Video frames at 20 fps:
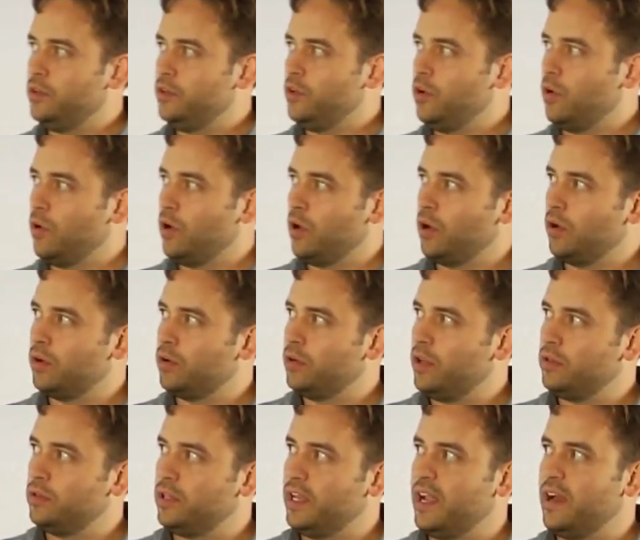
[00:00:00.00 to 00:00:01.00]

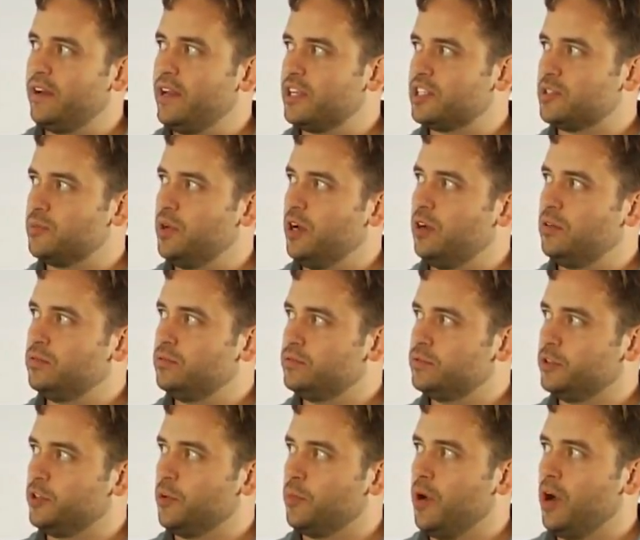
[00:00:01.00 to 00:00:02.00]
your layout XML
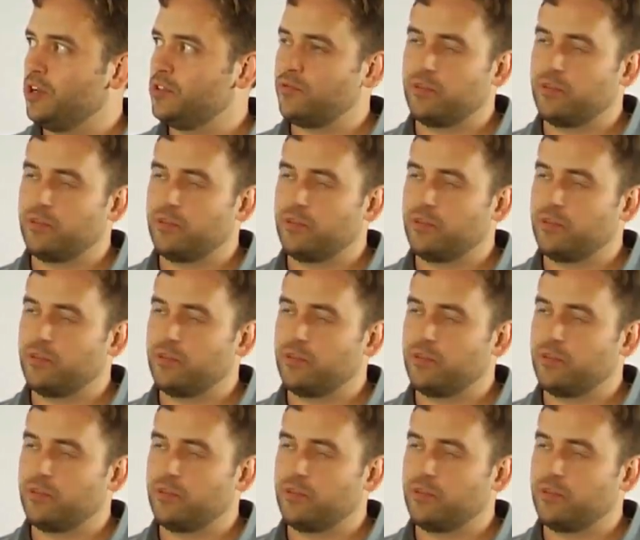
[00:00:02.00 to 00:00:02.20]
for your